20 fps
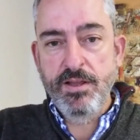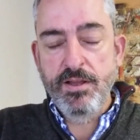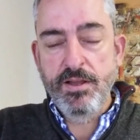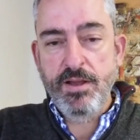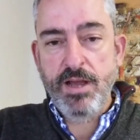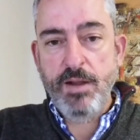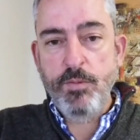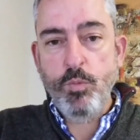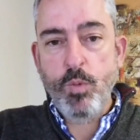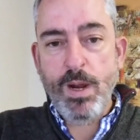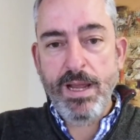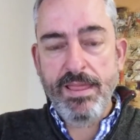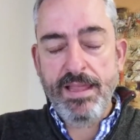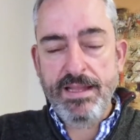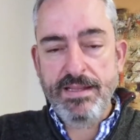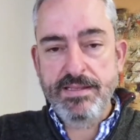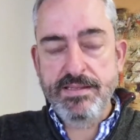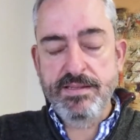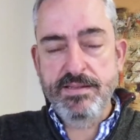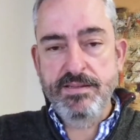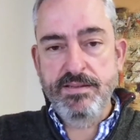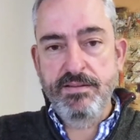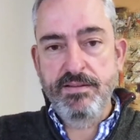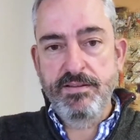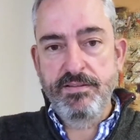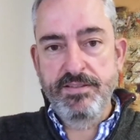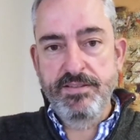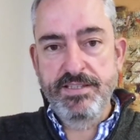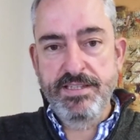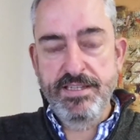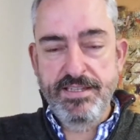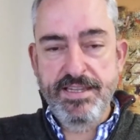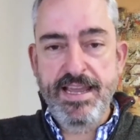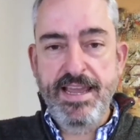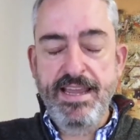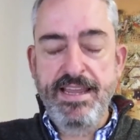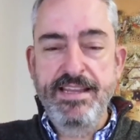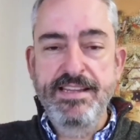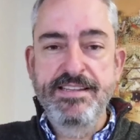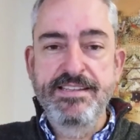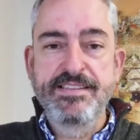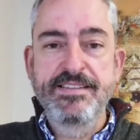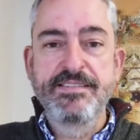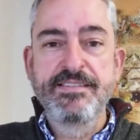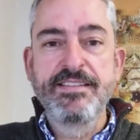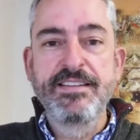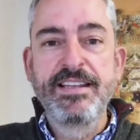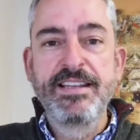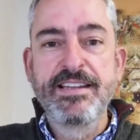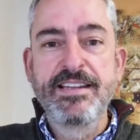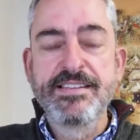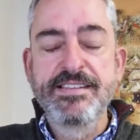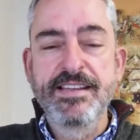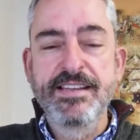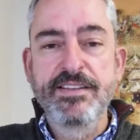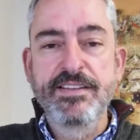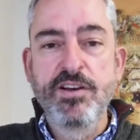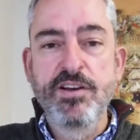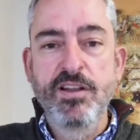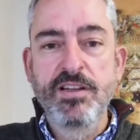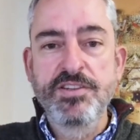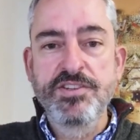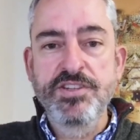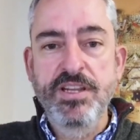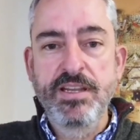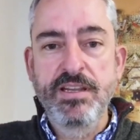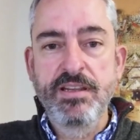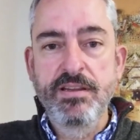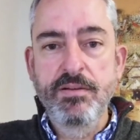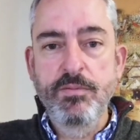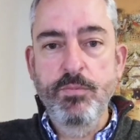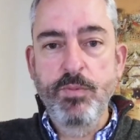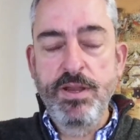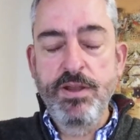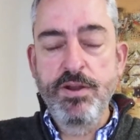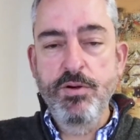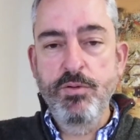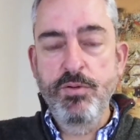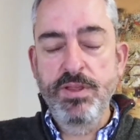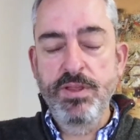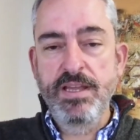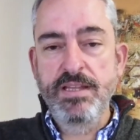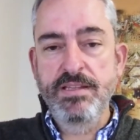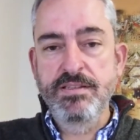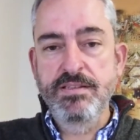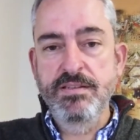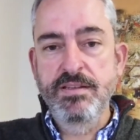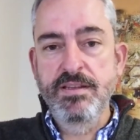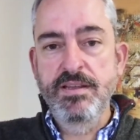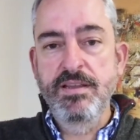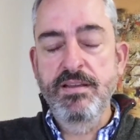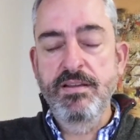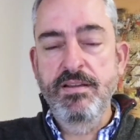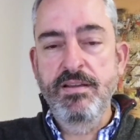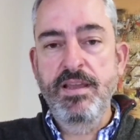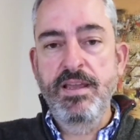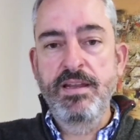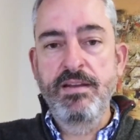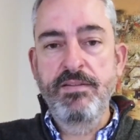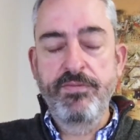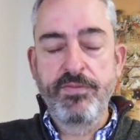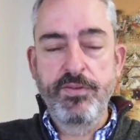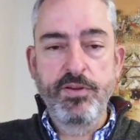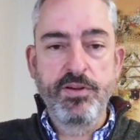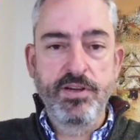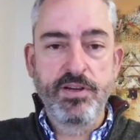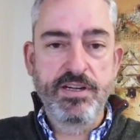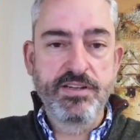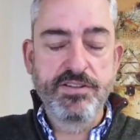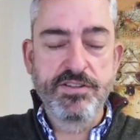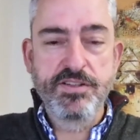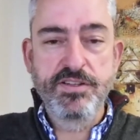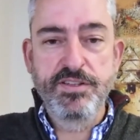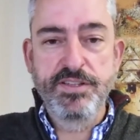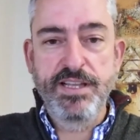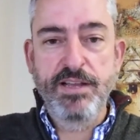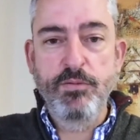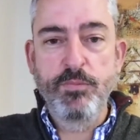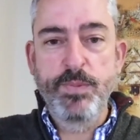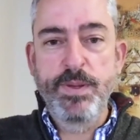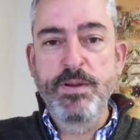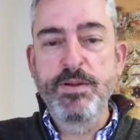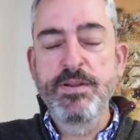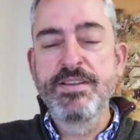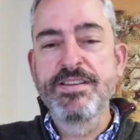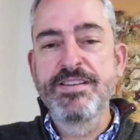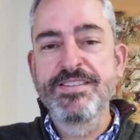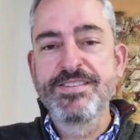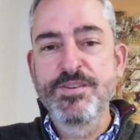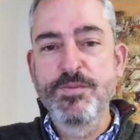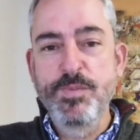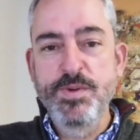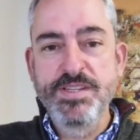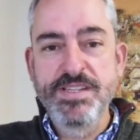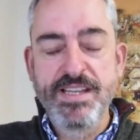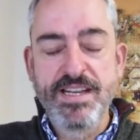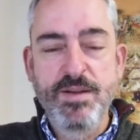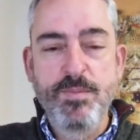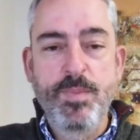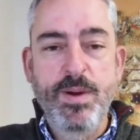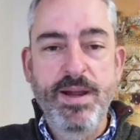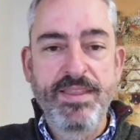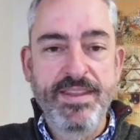And while that's today's latest technology, we know that In a few years, they'll be superseded by the